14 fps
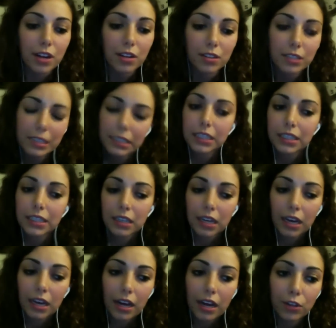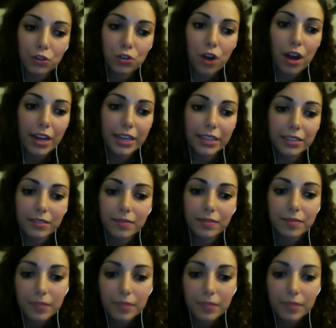I'll try and,